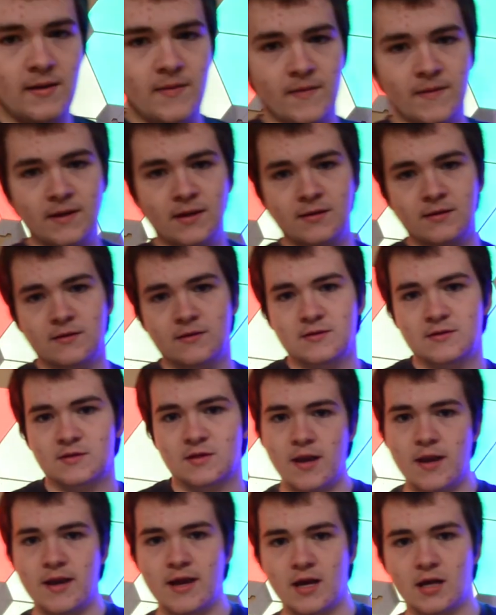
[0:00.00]
and that is
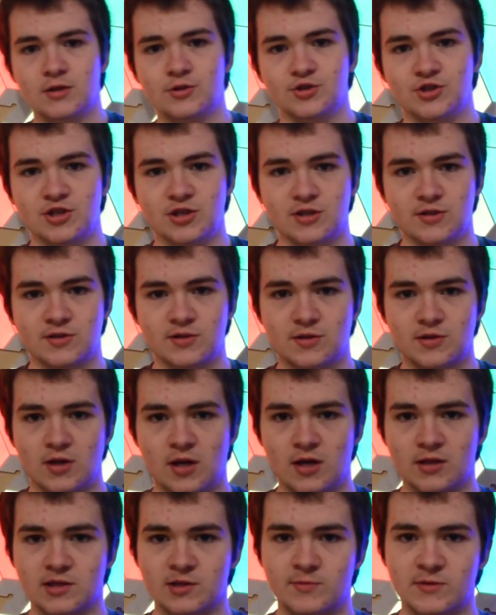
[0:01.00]
Nalgene's,
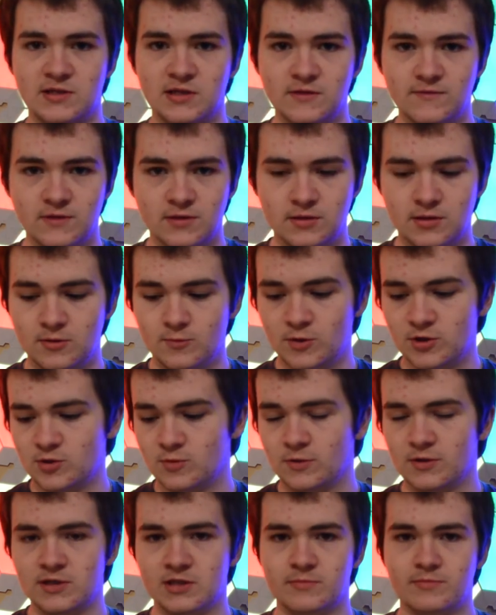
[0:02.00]
and specifically which
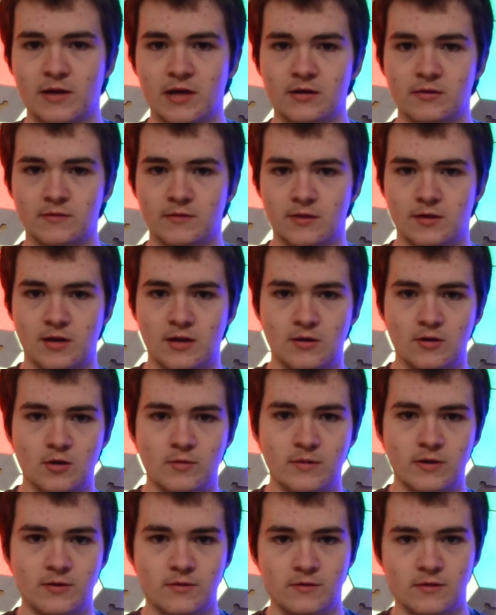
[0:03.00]
one is better, the narrow
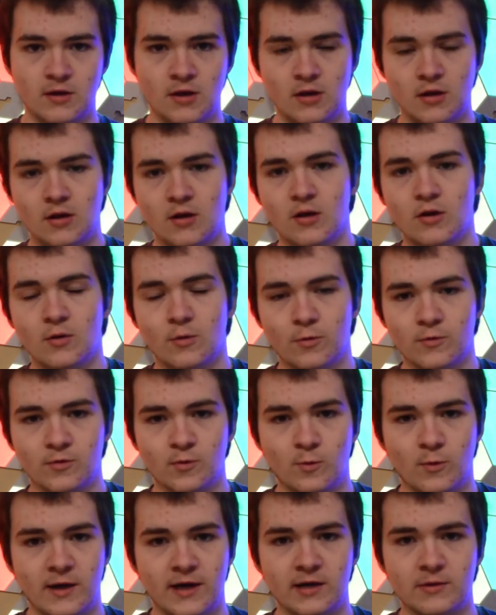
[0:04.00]
mouth or the
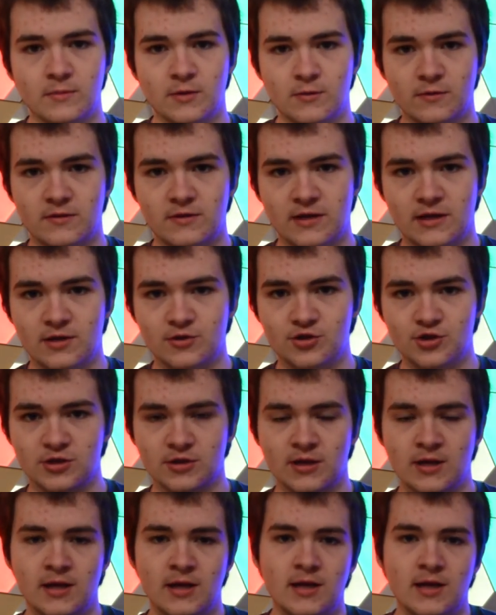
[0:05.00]
wide mouth Nalgene.